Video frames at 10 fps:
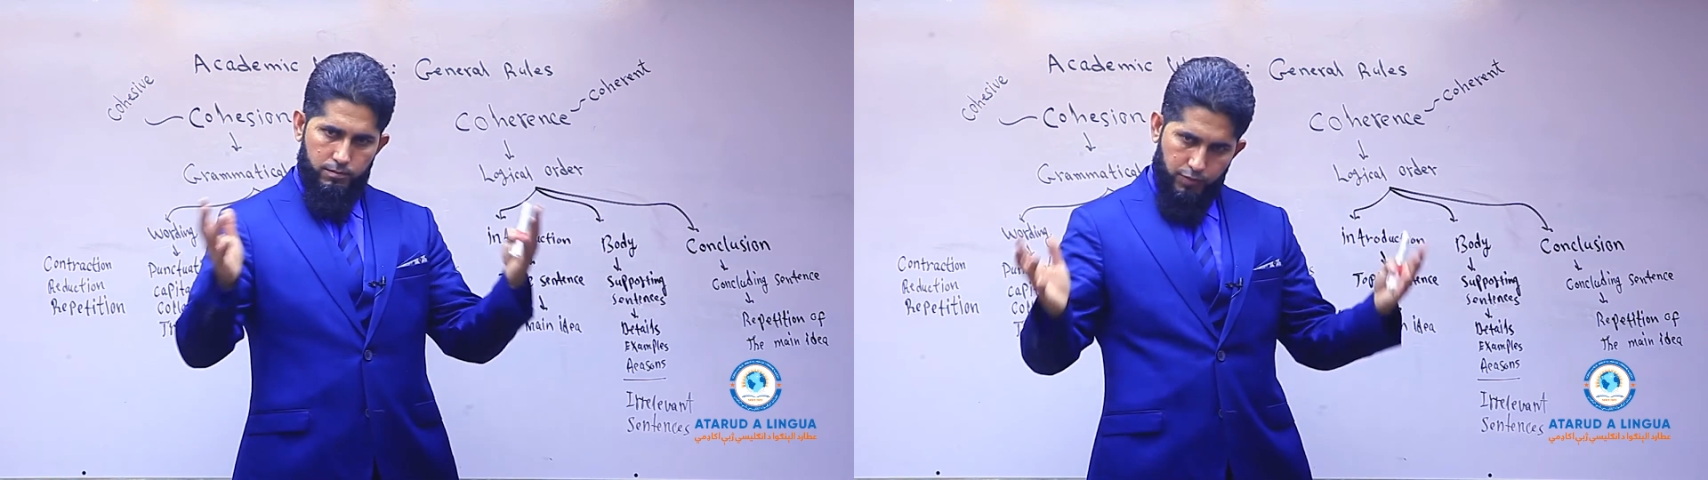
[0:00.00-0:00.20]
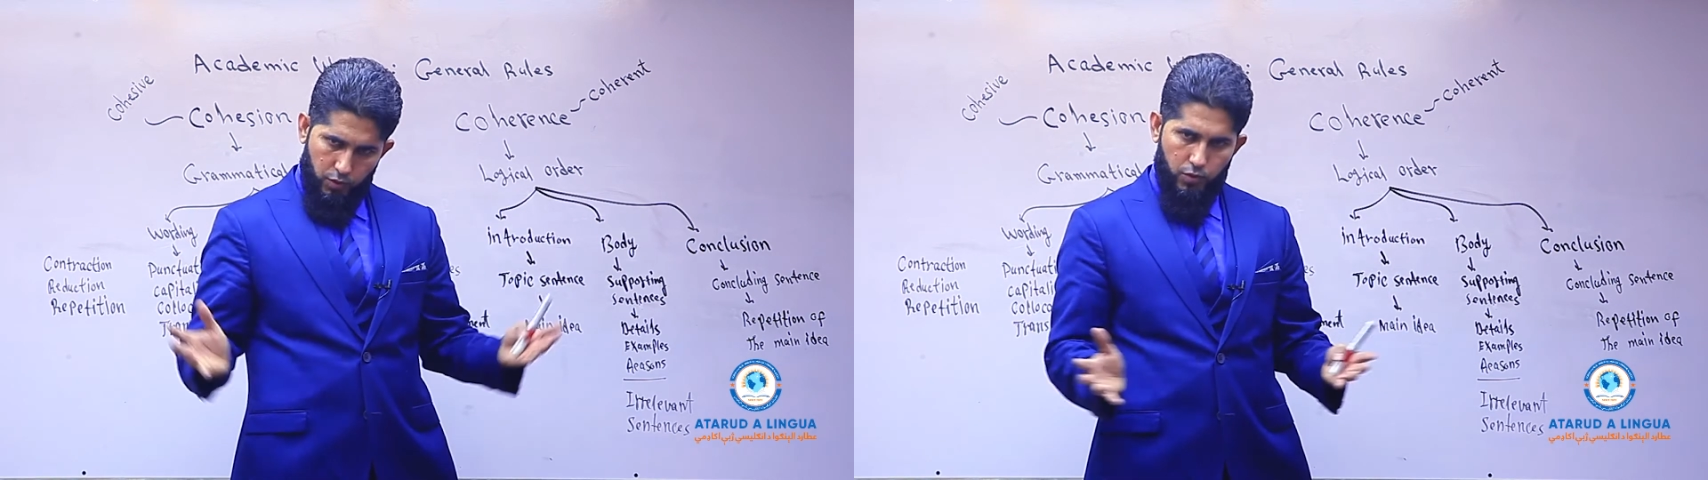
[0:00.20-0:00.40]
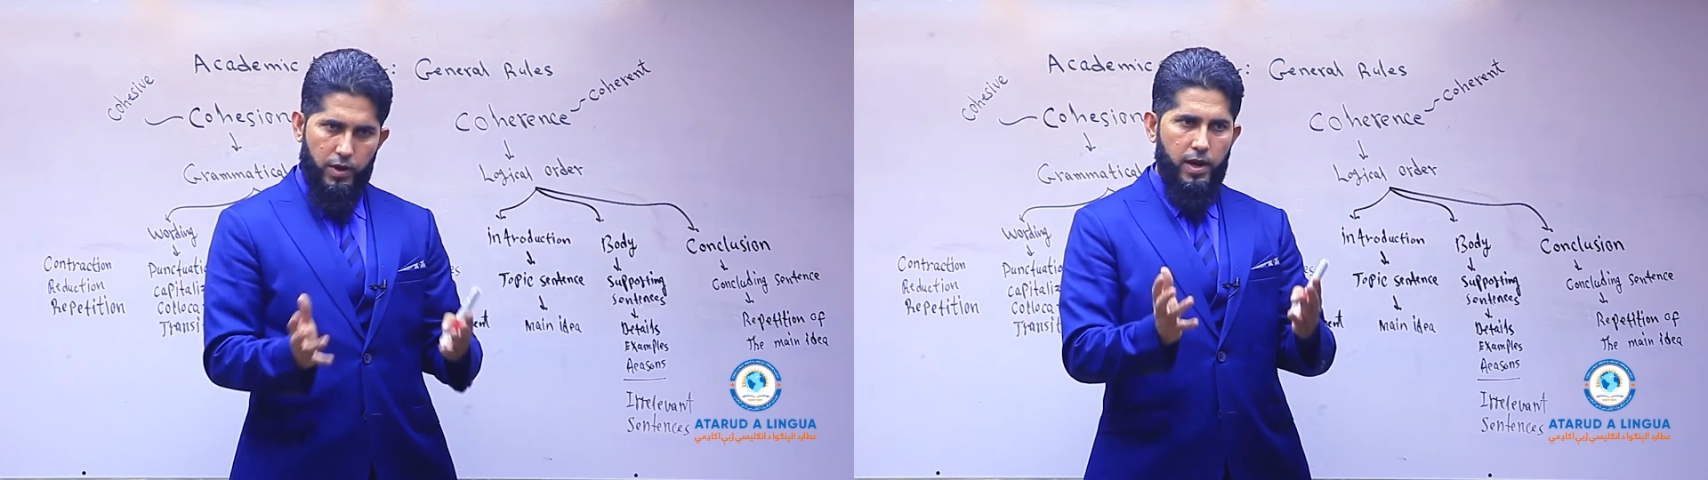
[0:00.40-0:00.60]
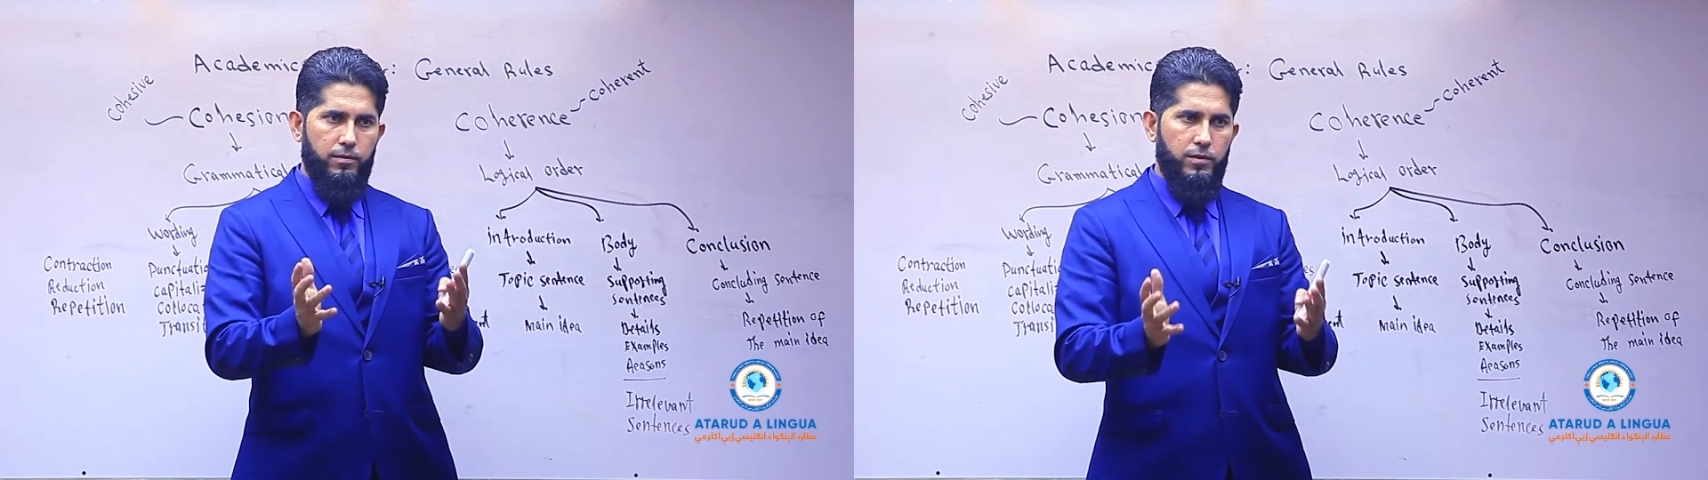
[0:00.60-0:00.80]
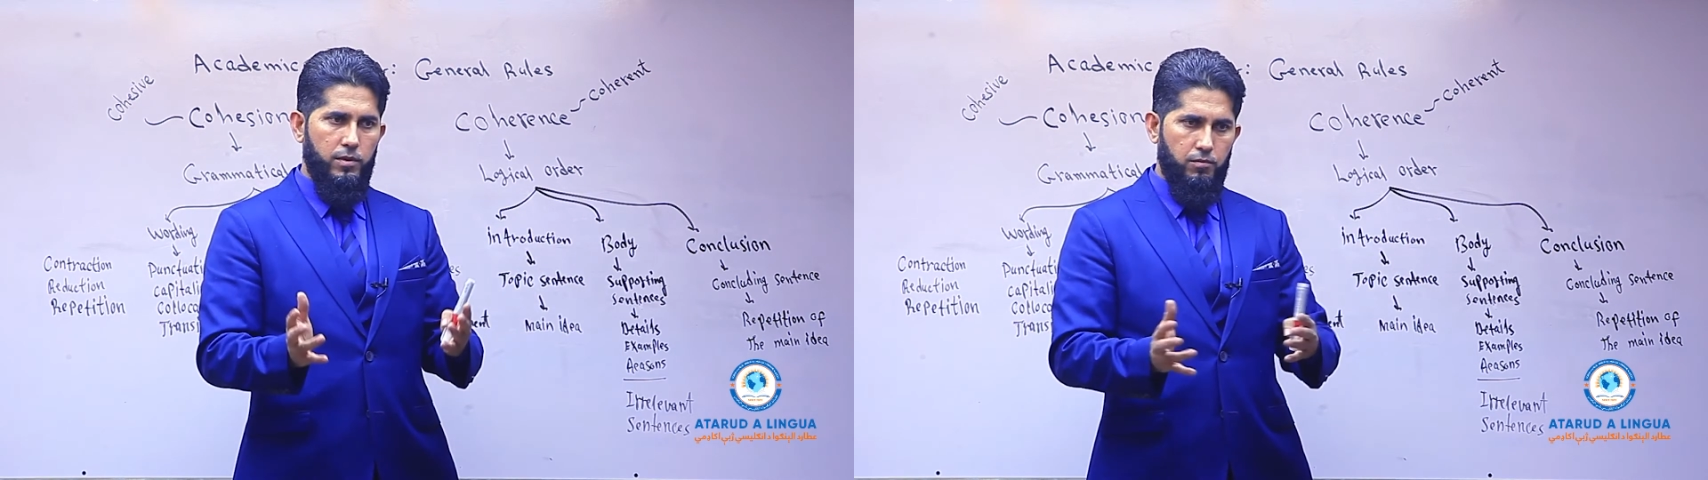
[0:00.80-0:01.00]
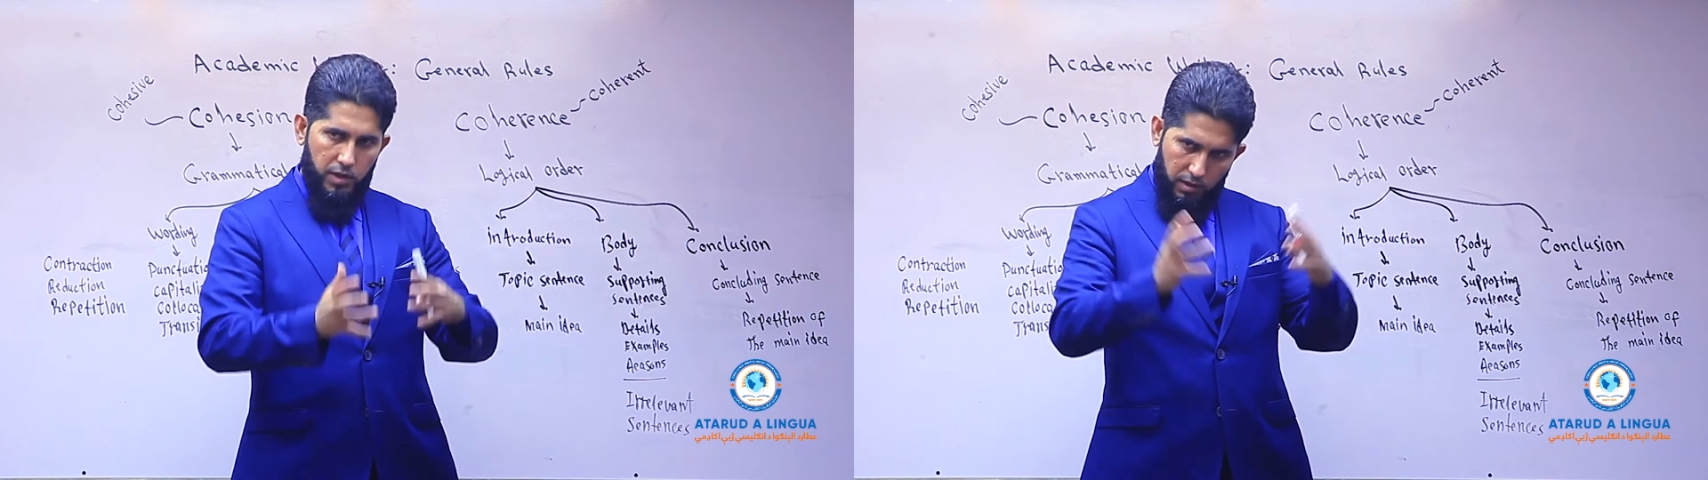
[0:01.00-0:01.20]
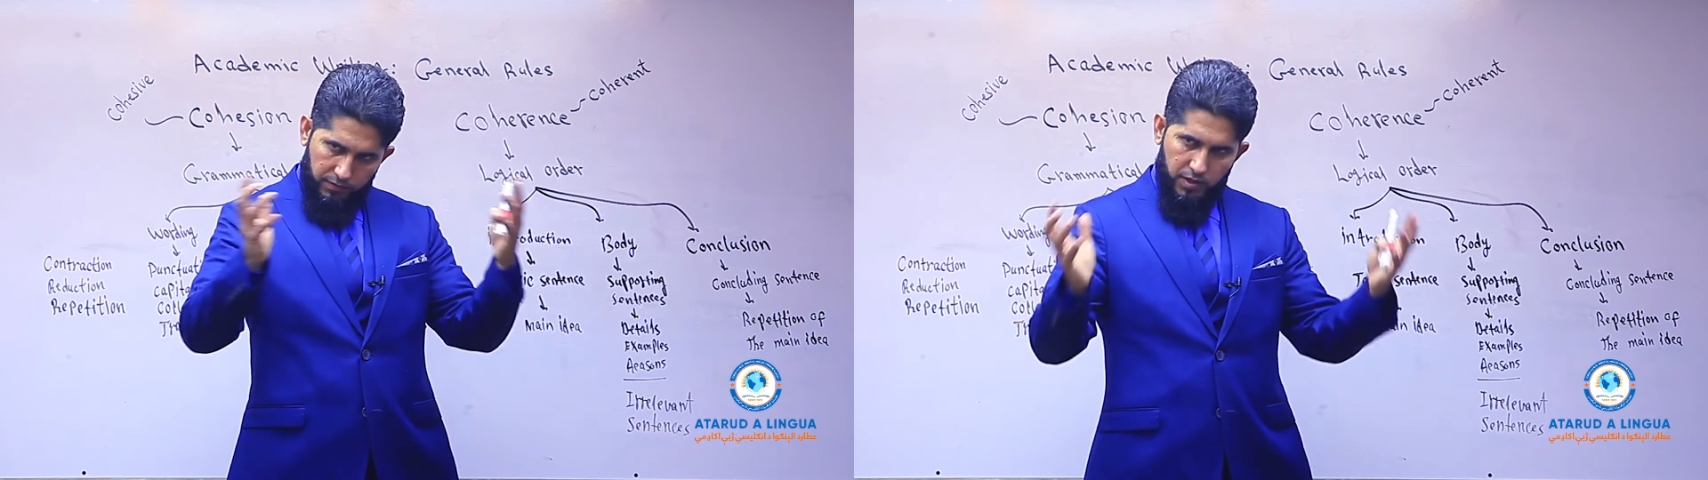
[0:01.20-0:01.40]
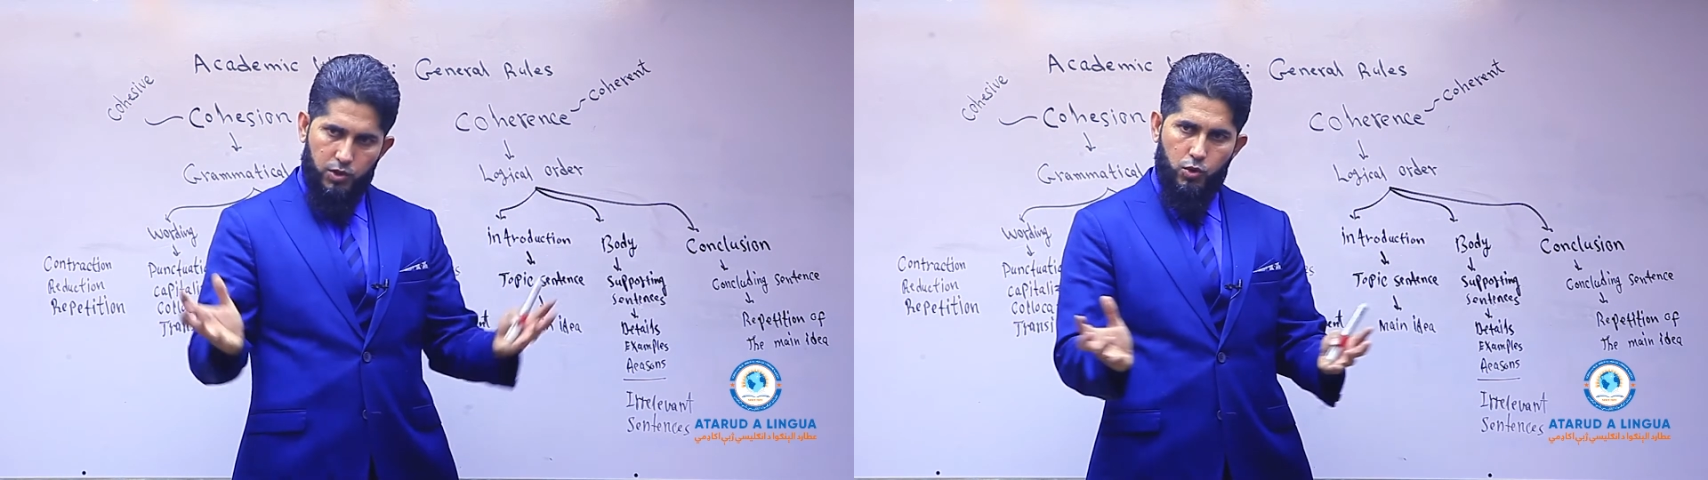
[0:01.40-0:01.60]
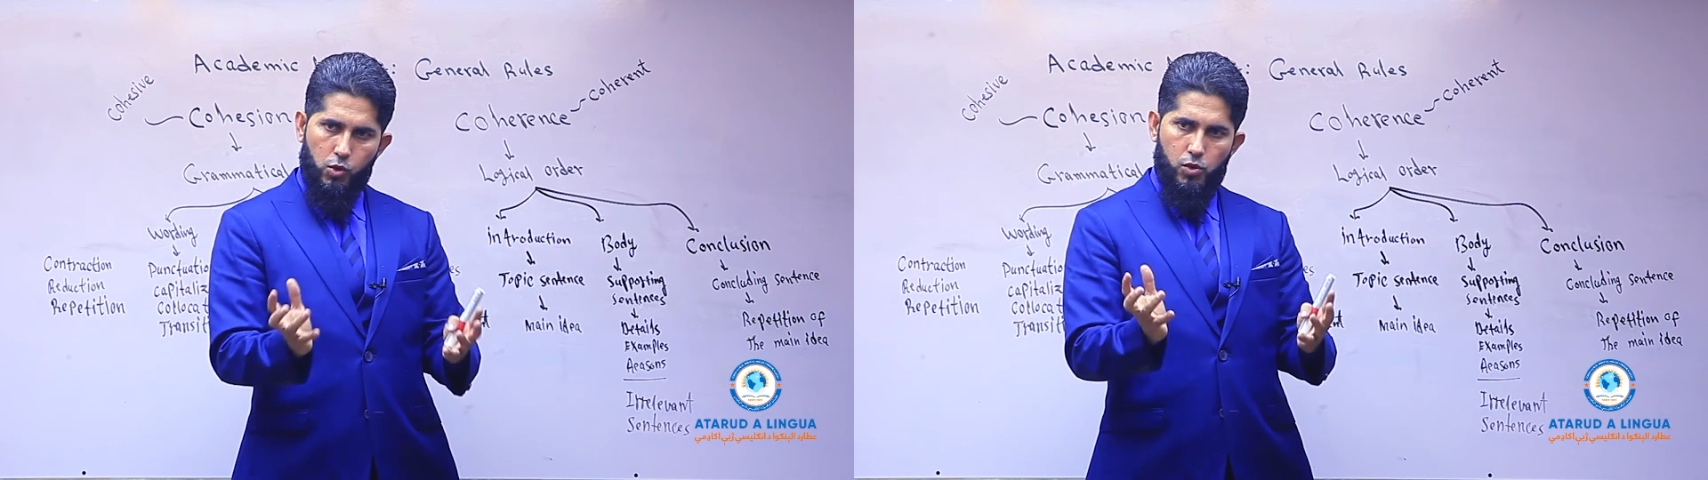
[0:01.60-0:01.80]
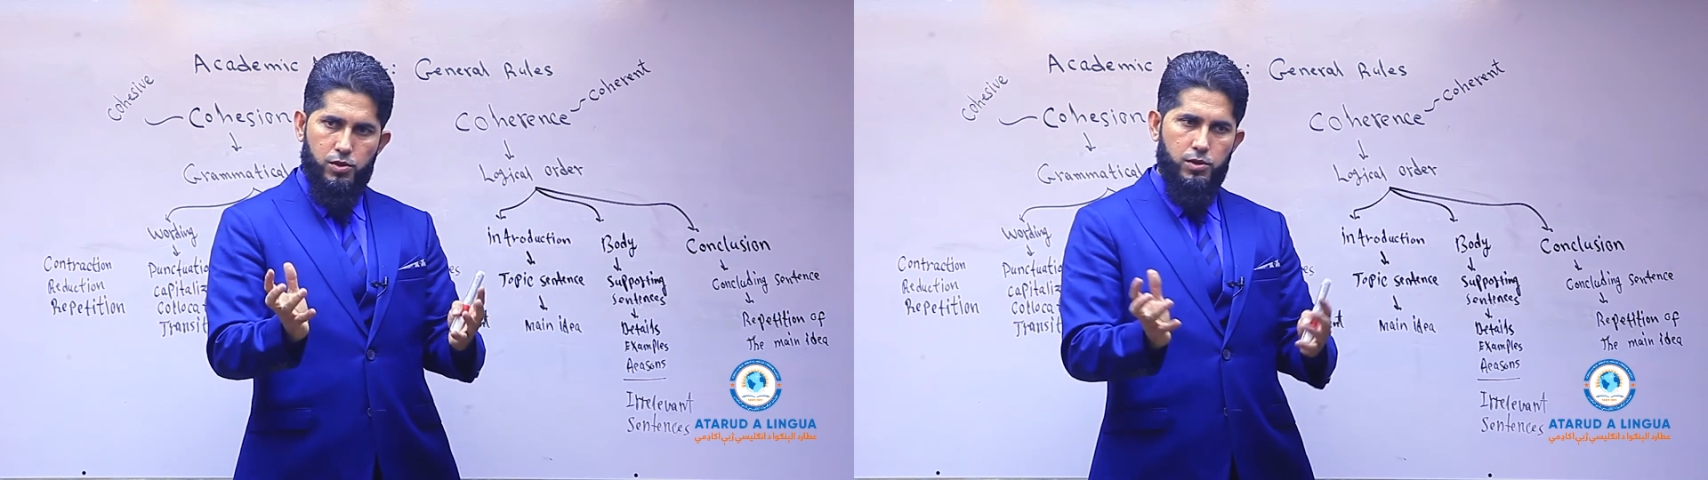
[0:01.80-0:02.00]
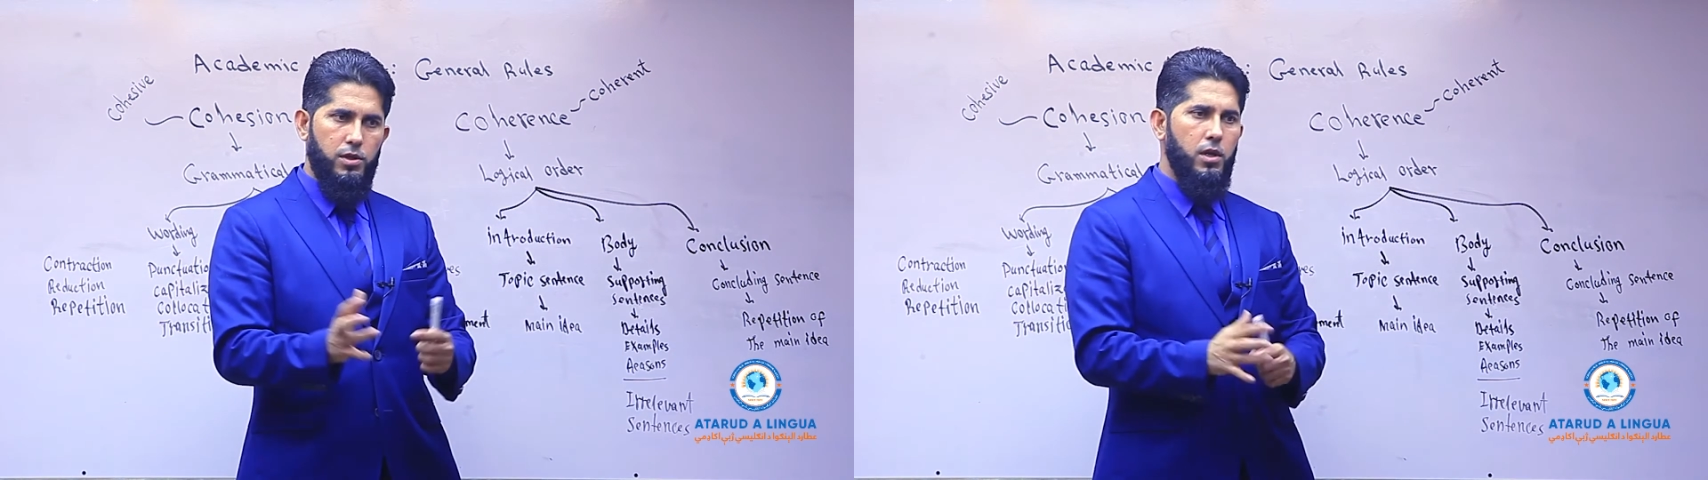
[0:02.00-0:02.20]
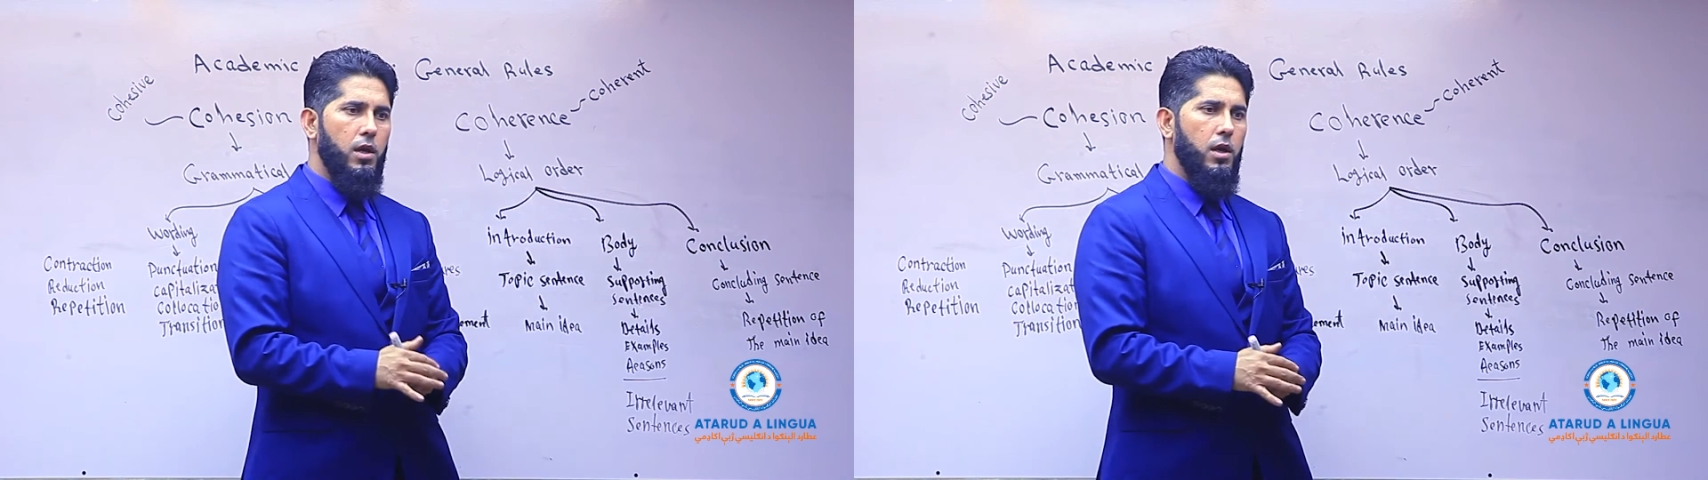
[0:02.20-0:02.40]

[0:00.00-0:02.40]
program, middle of this course,